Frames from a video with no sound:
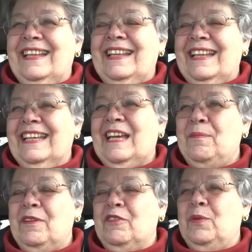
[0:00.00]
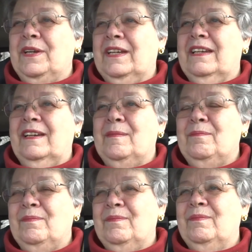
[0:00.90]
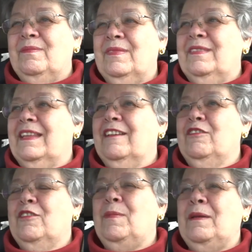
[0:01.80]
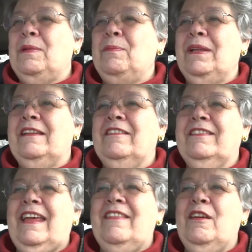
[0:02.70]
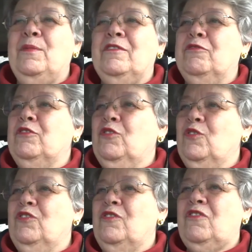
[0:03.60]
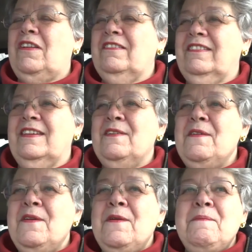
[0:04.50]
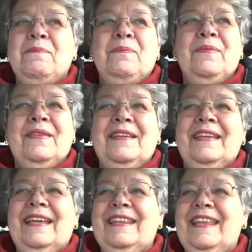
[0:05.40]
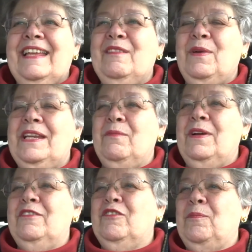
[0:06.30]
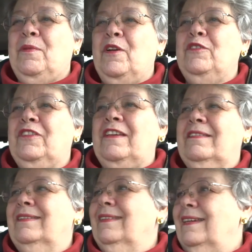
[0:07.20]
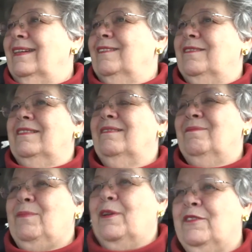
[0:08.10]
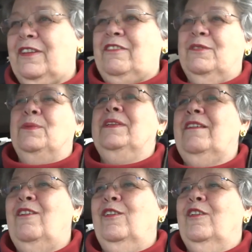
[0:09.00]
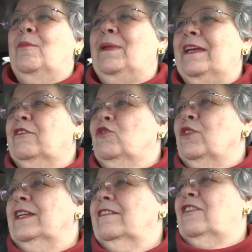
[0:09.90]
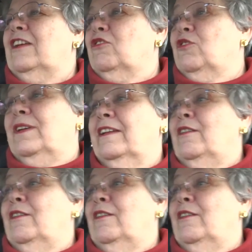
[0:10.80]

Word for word: a couple of quick um, things to make people understand there were different sorts of jealousy. and then when it went to process, it processed with a whole lot of blank screen attached to it. I don't, I'm